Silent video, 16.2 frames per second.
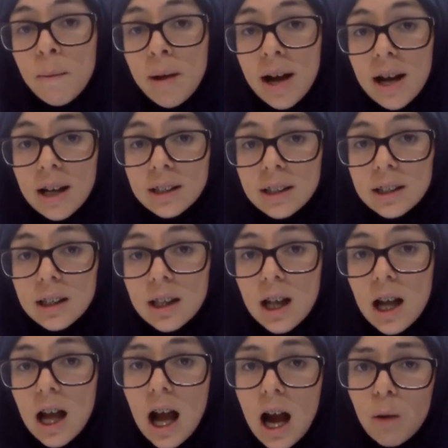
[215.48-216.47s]
MS,
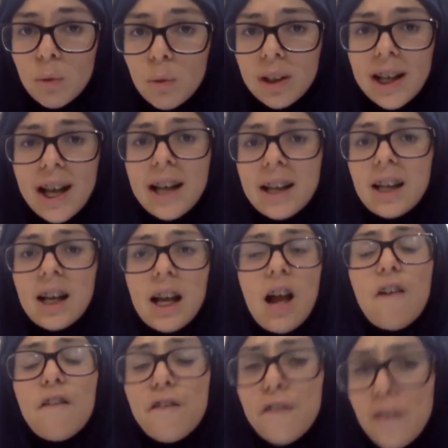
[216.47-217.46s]
I will get
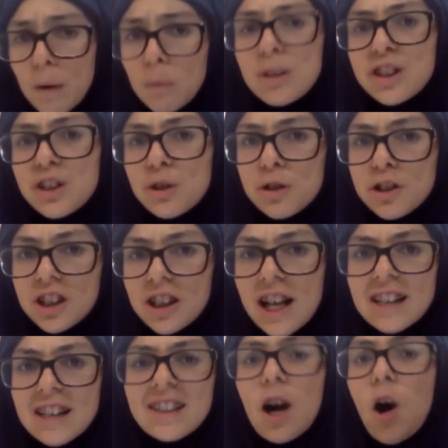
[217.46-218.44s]
a very serious
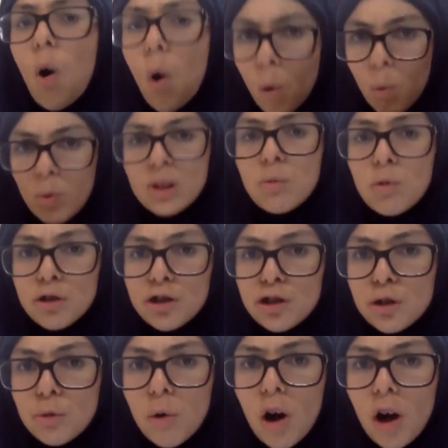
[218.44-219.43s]
class that always
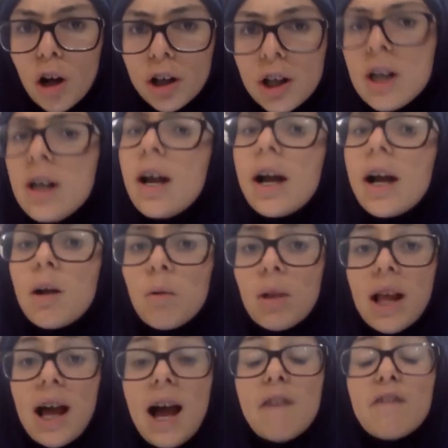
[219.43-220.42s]
wants to work, and I
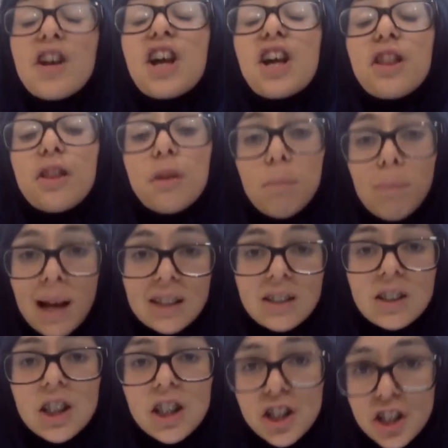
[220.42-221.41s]
will have the
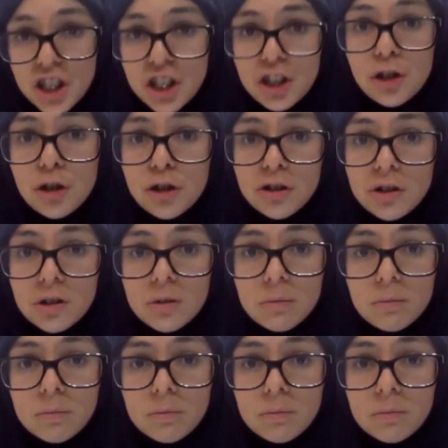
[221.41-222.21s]
best teachers.